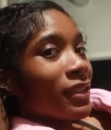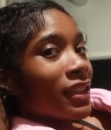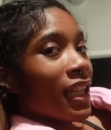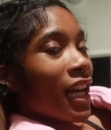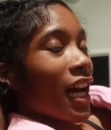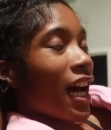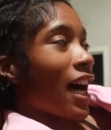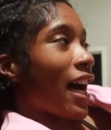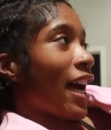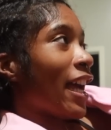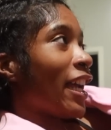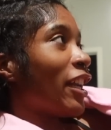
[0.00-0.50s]

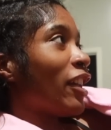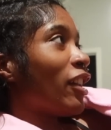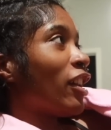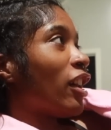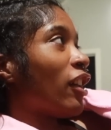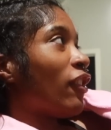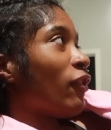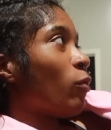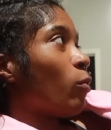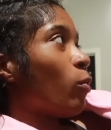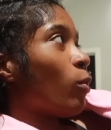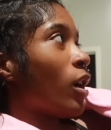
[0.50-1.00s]
tired
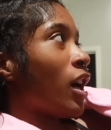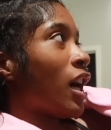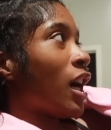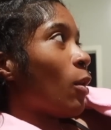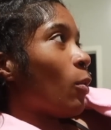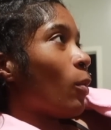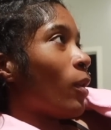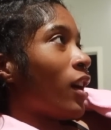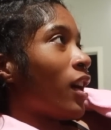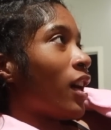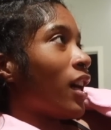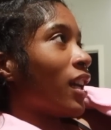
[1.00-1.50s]
of
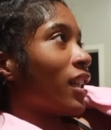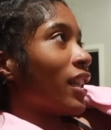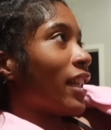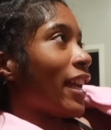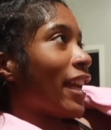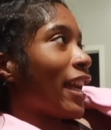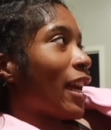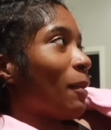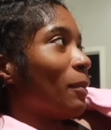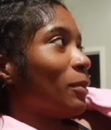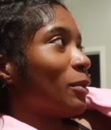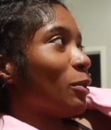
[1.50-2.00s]
Wawa.
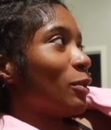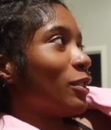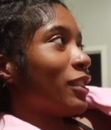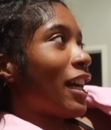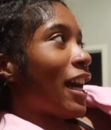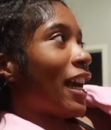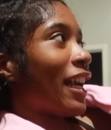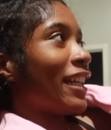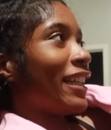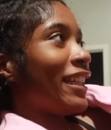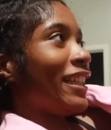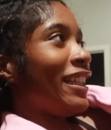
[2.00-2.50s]
Like I'm so
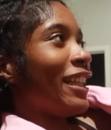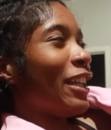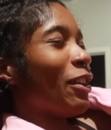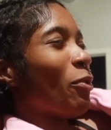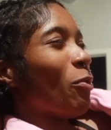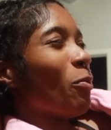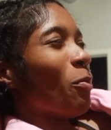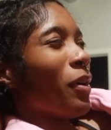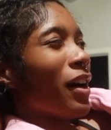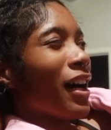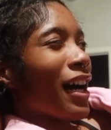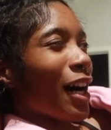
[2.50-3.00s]
tired of eating
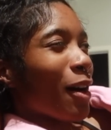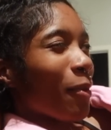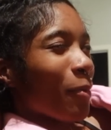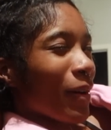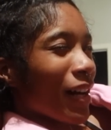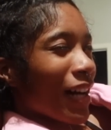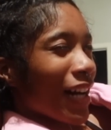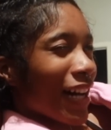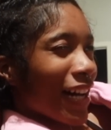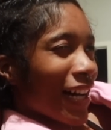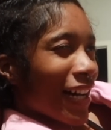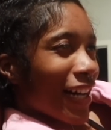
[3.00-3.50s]

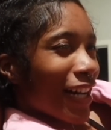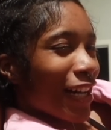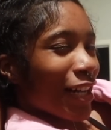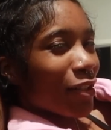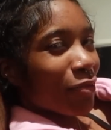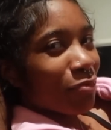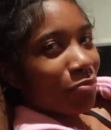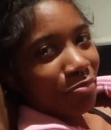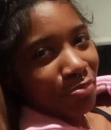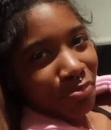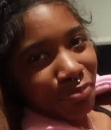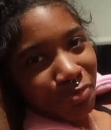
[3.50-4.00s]

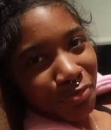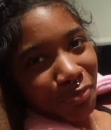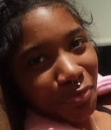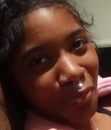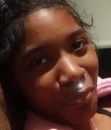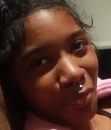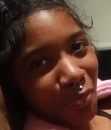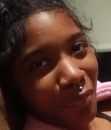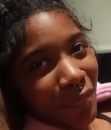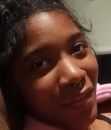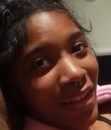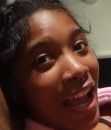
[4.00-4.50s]
Wawa,
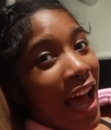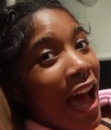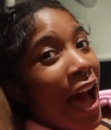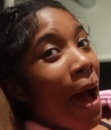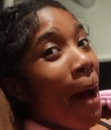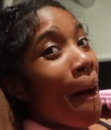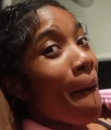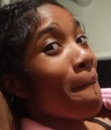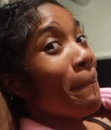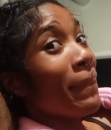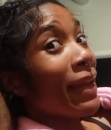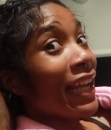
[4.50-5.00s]

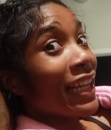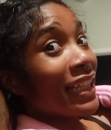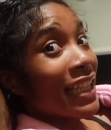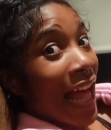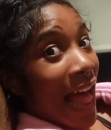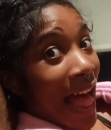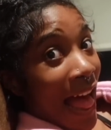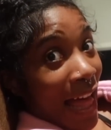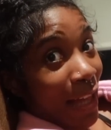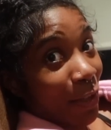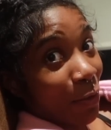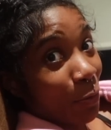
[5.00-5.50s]

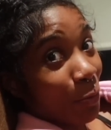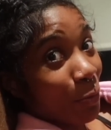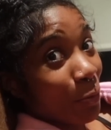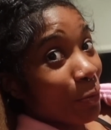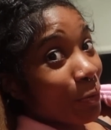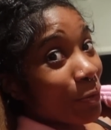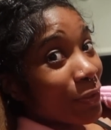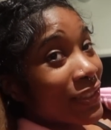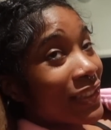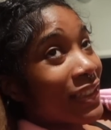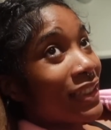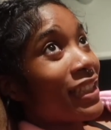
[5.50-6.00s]

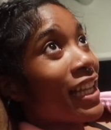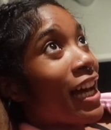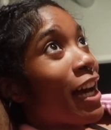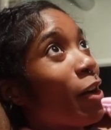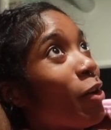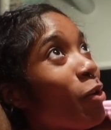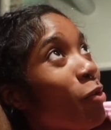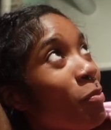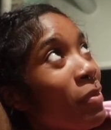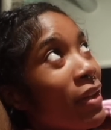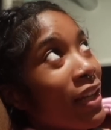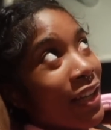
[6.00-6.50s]
McDonald's,
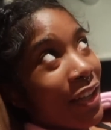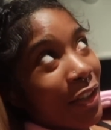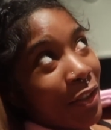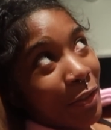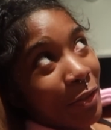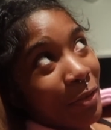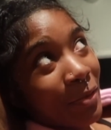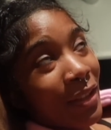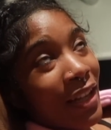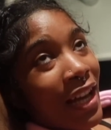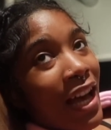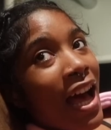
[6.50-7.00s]
Taco
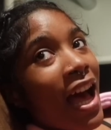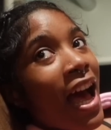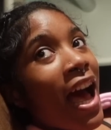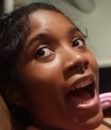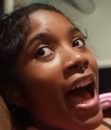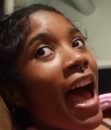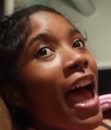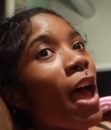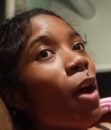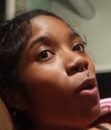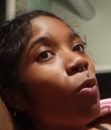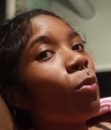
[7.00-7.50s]
Bell.
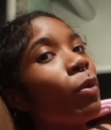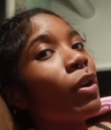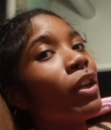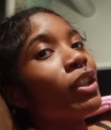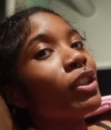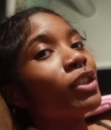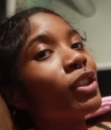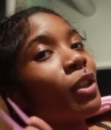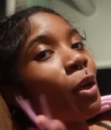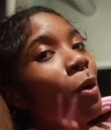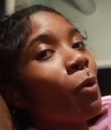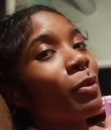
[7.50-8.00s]
And we're
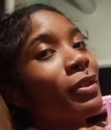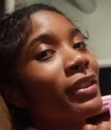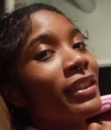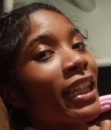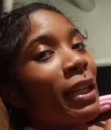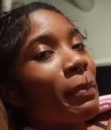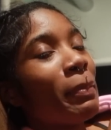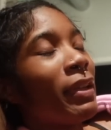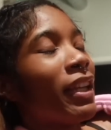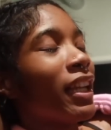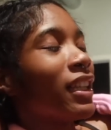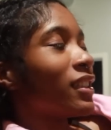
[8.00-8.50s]
so
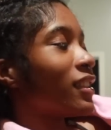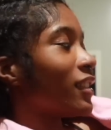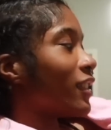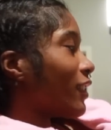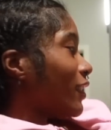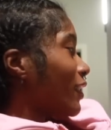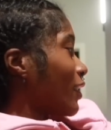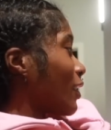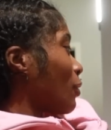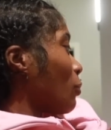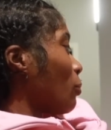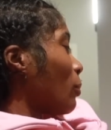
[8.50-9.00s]
sick because
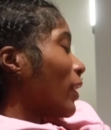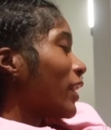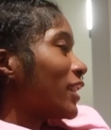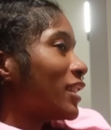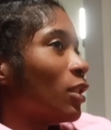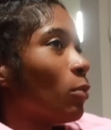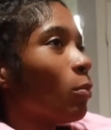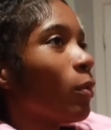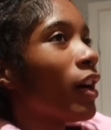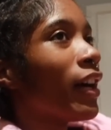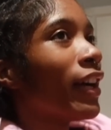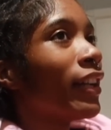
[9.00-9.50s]
look, where's
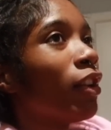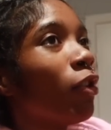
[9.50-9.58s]
the wine?